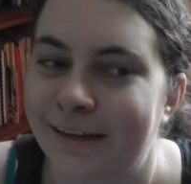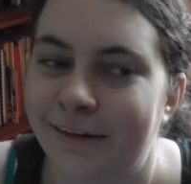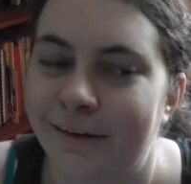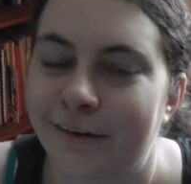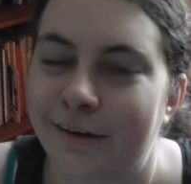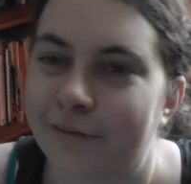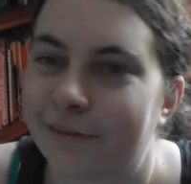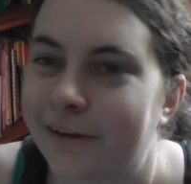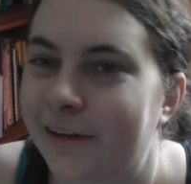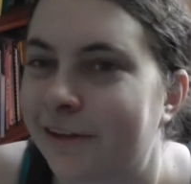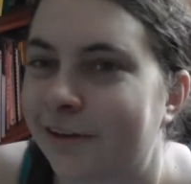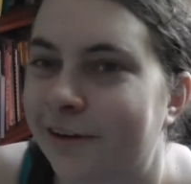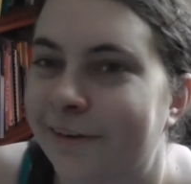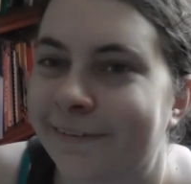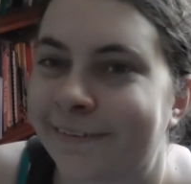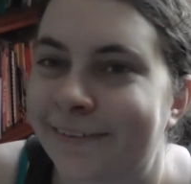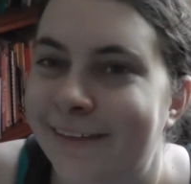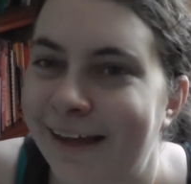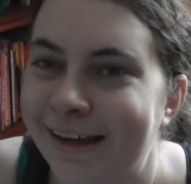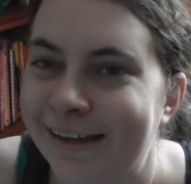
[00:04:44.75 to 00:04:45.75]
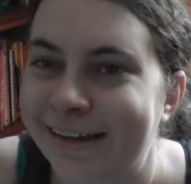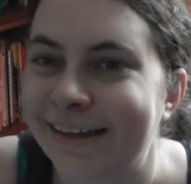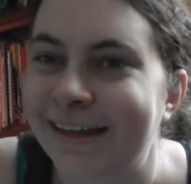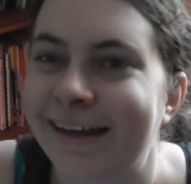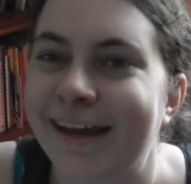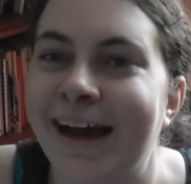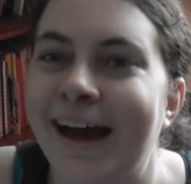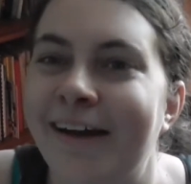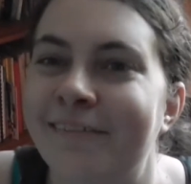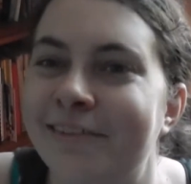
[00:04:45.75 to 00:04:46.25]
halfway through I was like,
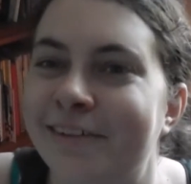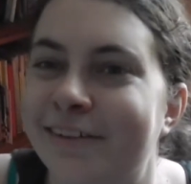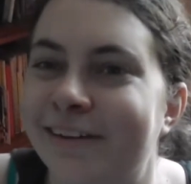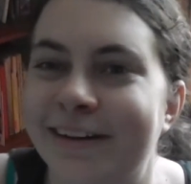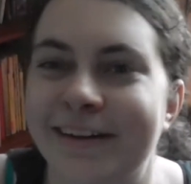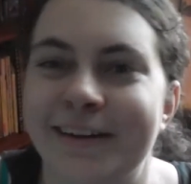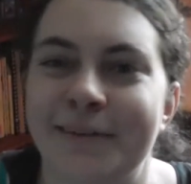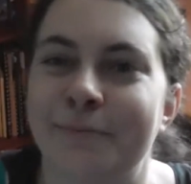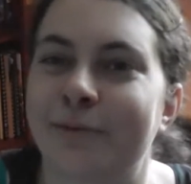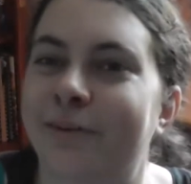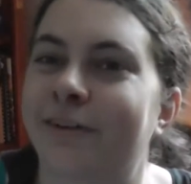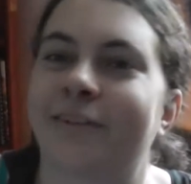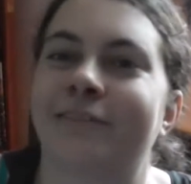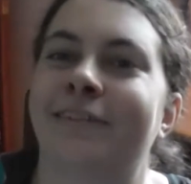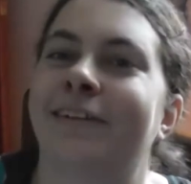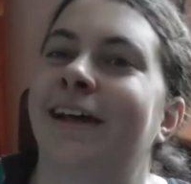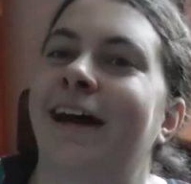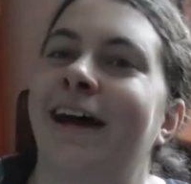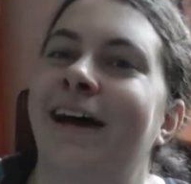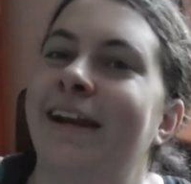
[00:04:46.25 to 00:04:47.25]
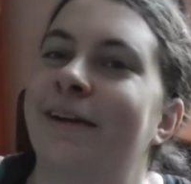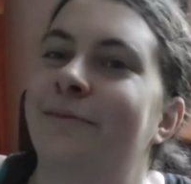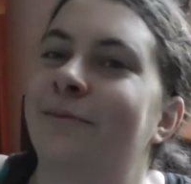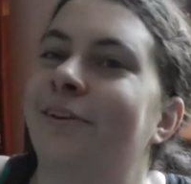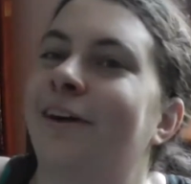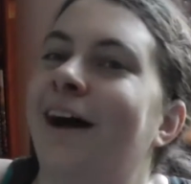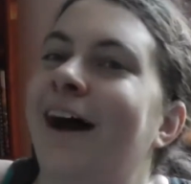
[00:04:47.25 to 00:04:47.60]
yeah, I'm not going to bother with that anymore,